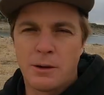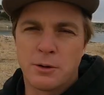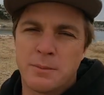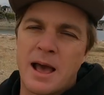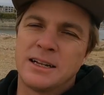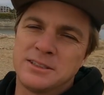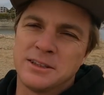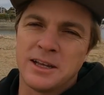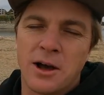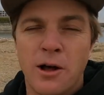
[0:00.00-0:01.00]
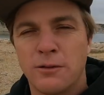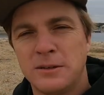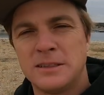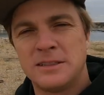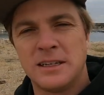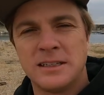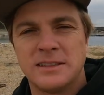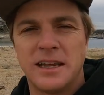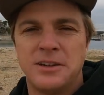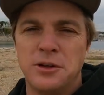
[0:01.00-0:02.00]
I would imagine that all of these things
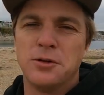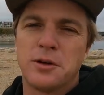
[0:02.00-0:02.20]
they do